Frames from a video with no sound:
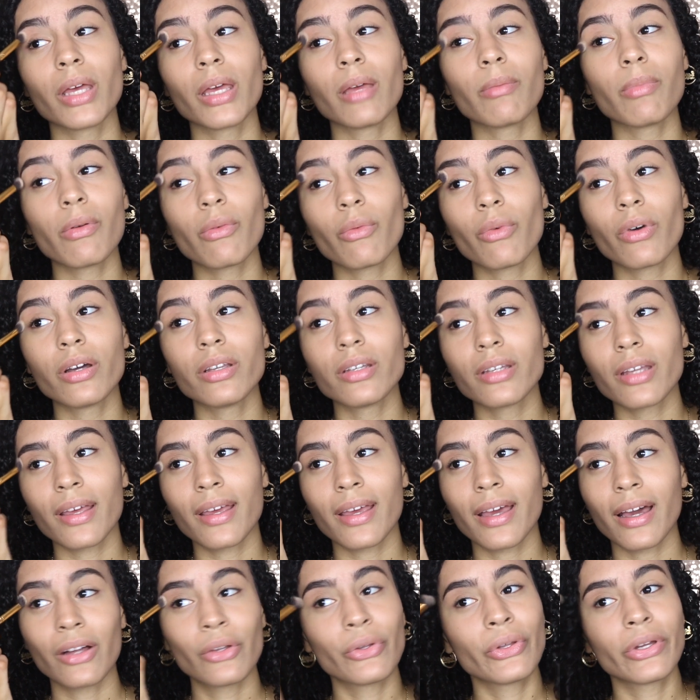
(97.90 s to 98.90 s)
Maybe one
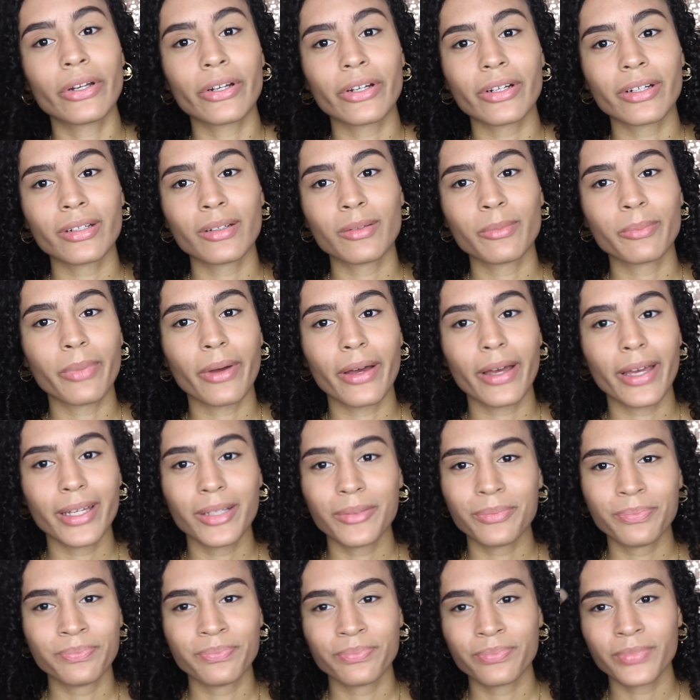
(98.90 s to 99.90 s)
day I'll learn, but
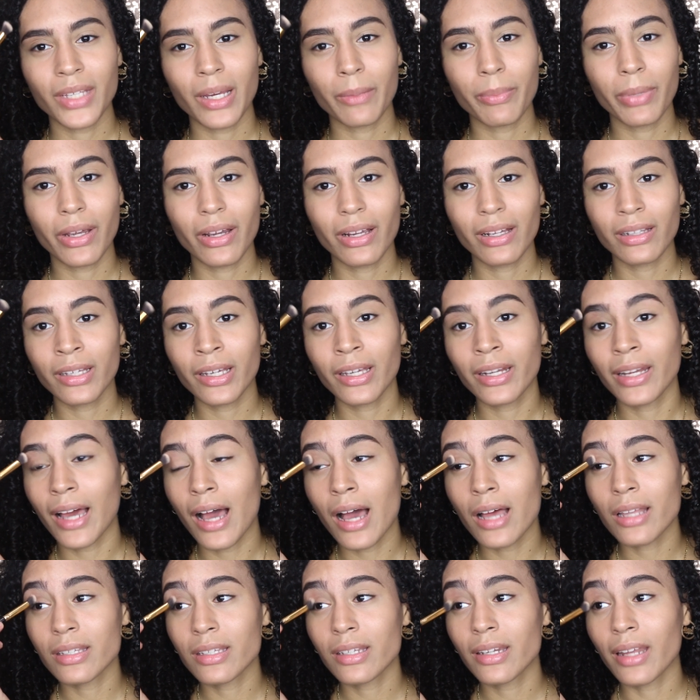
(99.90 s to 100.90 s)
apparently not